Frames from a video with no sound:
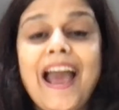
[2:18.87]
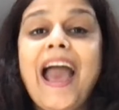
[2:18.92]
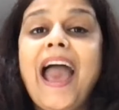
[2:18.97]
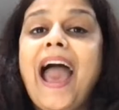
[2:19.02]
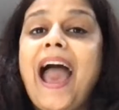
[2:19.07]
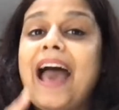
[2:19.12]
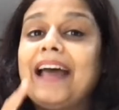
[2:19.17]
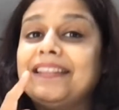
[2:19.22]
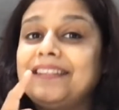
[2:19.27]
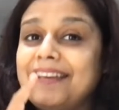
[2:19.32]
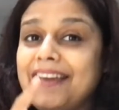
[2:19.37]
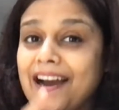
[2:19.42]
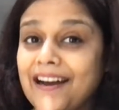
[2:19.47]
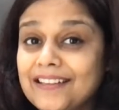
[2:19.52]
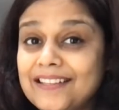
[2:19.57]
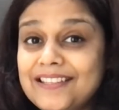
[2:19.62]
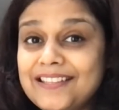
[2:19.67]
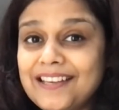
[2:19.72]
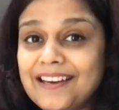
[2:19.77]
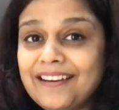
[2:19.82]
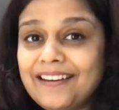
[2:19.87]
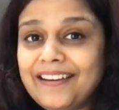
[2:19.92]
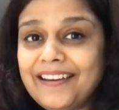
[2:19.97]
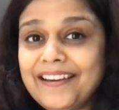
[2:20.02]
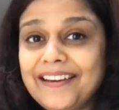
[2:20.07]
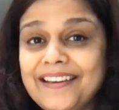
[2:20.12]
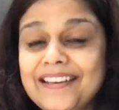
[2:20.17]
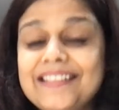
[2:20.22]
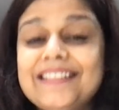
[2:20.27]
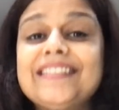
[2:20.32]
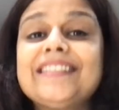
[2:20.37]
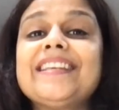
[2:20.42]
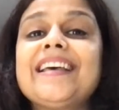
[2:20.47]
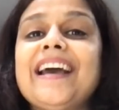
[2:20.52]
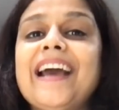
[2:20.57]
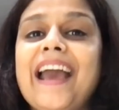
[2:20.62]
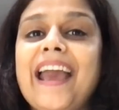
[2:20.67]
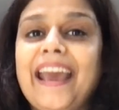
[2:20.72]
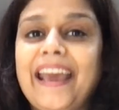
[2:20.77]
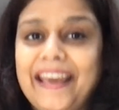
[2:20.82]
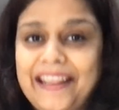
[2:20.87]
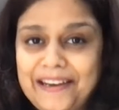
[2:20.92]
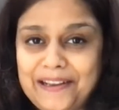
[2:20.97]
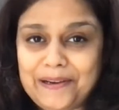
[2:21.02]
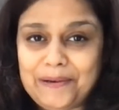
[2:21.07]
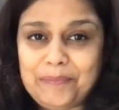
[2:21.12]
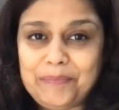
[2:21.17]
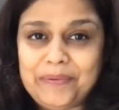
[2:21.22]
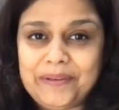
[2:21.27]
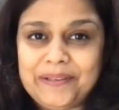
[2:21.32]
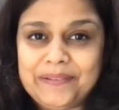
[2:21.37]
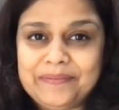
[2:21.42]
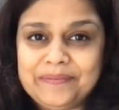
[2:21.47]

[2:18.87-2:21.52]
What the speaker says: and the answer is NLP.